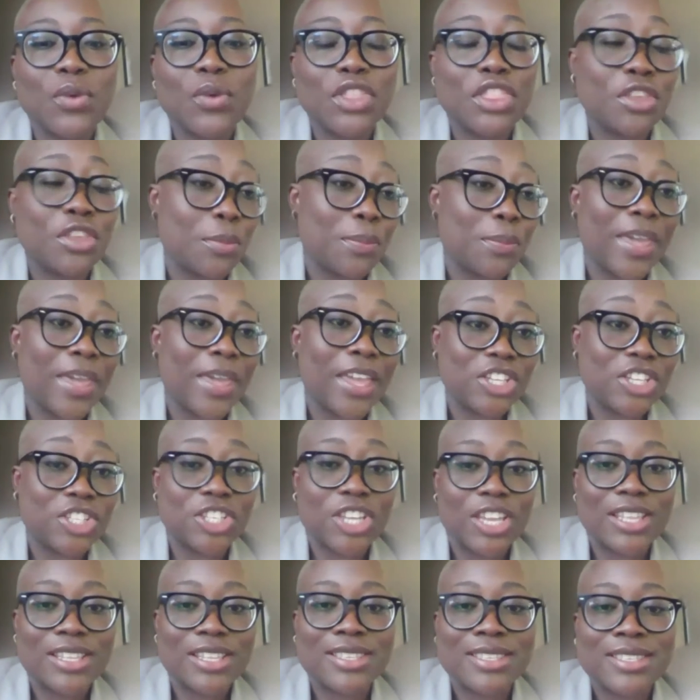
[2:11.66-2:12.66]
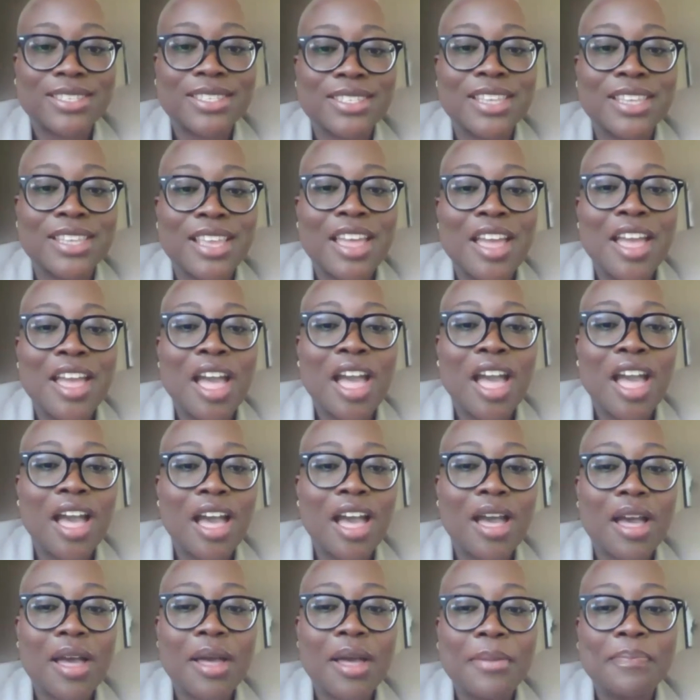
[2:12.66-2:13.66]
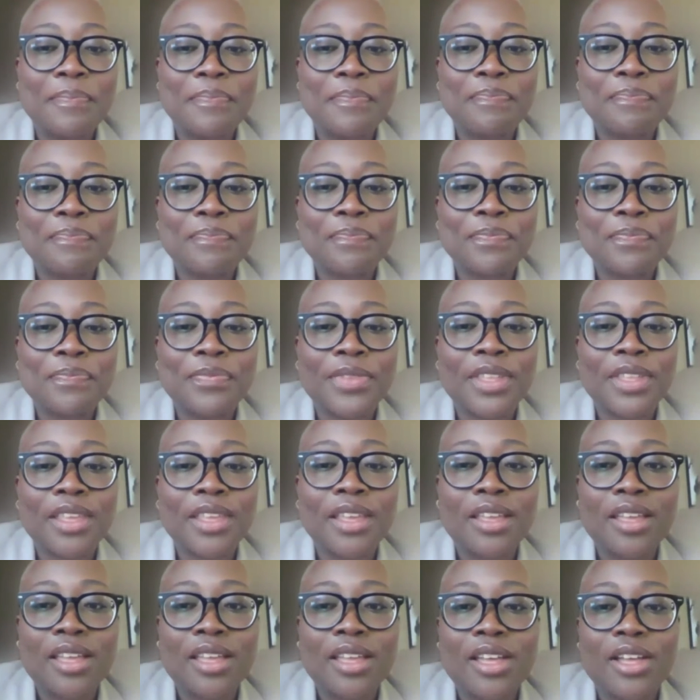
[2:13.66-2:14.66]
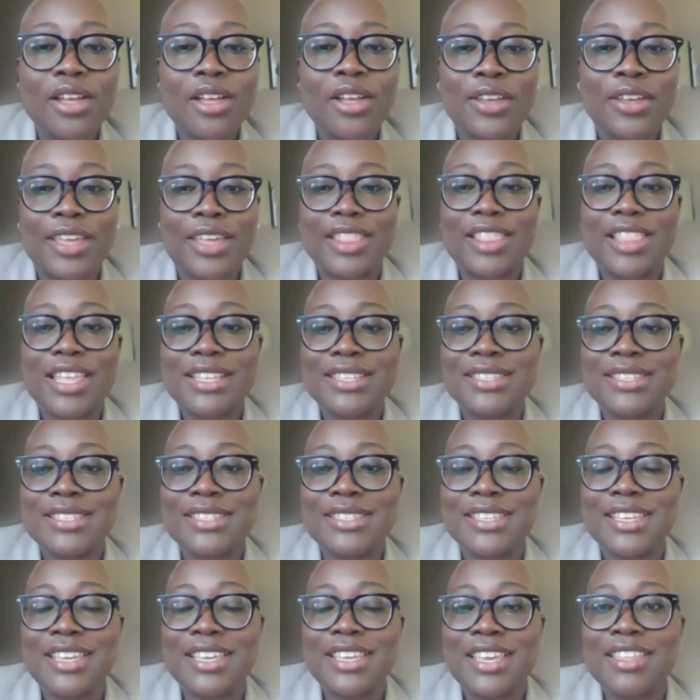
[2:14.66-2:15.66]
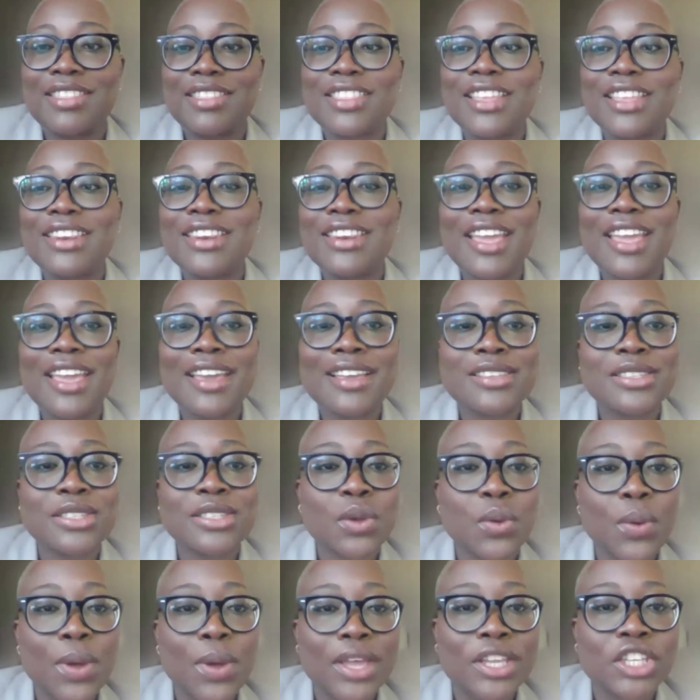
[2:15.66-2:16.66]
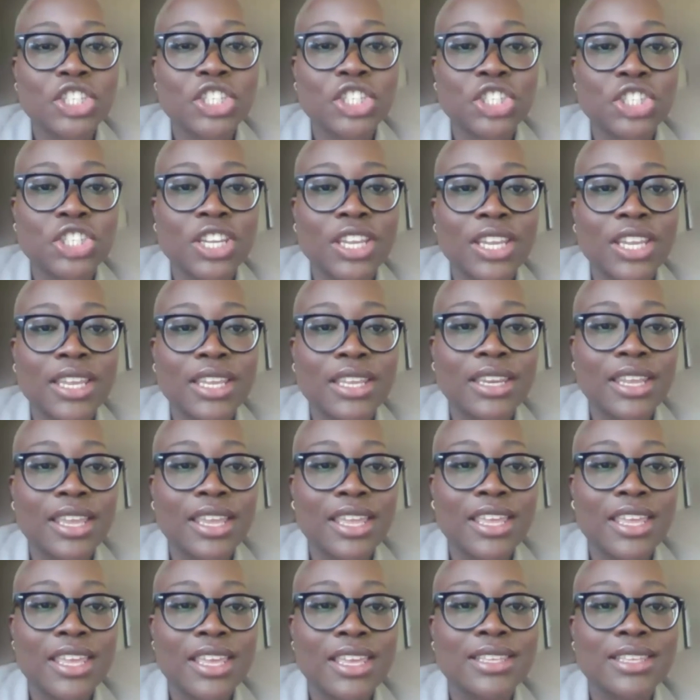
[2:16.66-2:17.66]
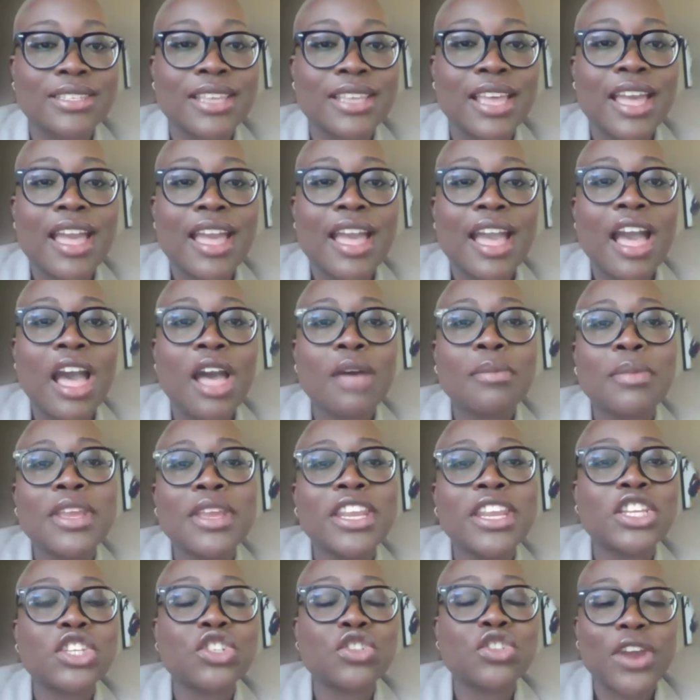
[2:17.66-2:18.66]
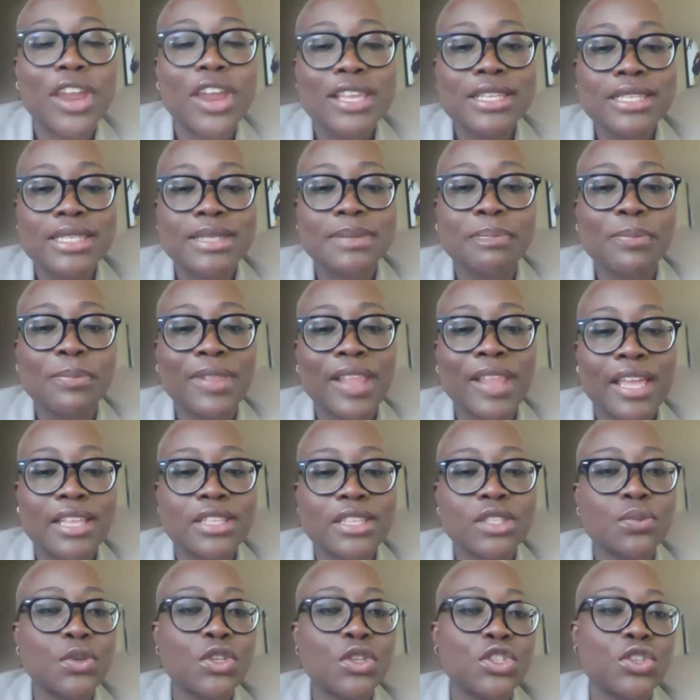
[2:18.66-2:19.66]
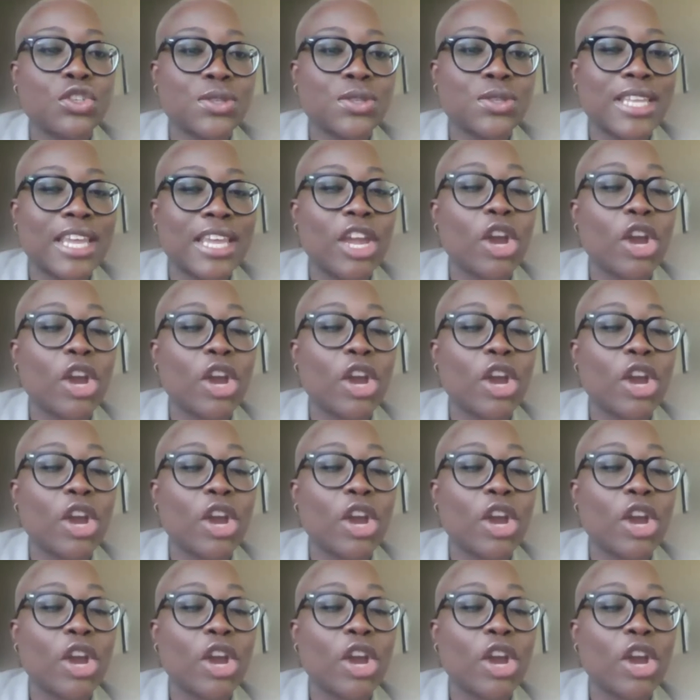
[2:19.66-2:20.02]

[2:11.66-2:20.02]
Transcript: with your patients. Um, okay, let's see. The next question is How many transplants would you